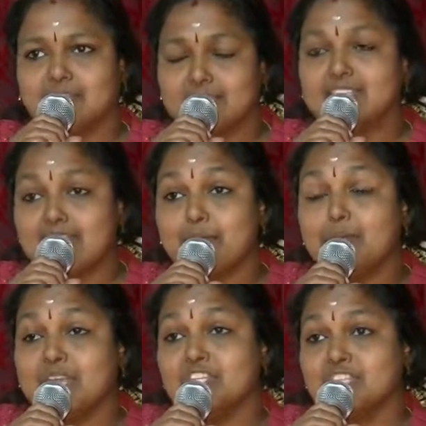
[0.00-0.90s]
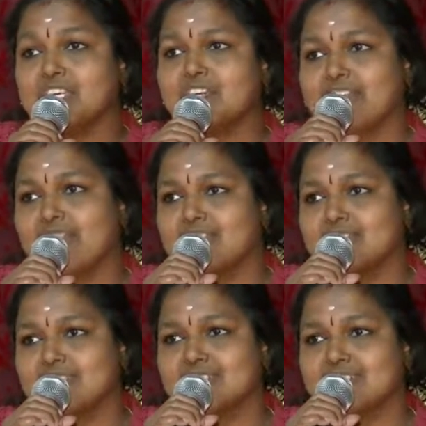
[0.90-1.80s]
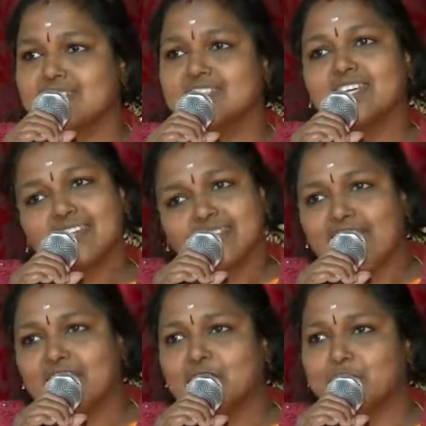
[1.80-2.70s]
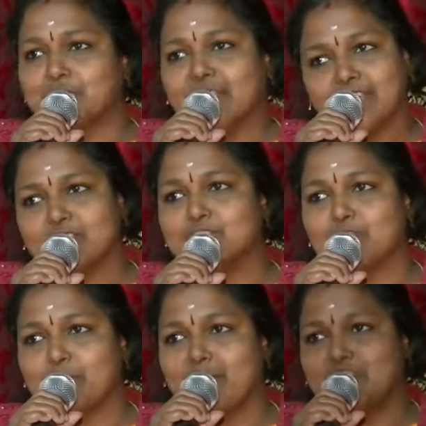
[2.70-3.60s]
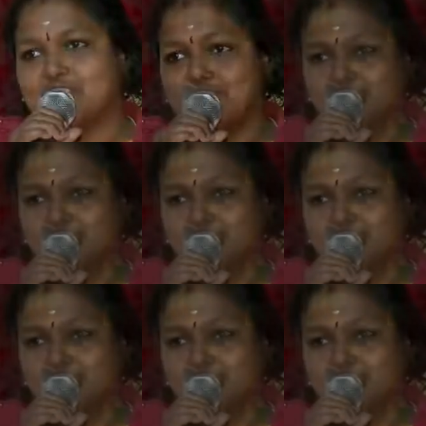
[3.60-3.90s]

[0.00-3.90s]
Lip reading: the celebration a grand success. Thank you. Thank you so much.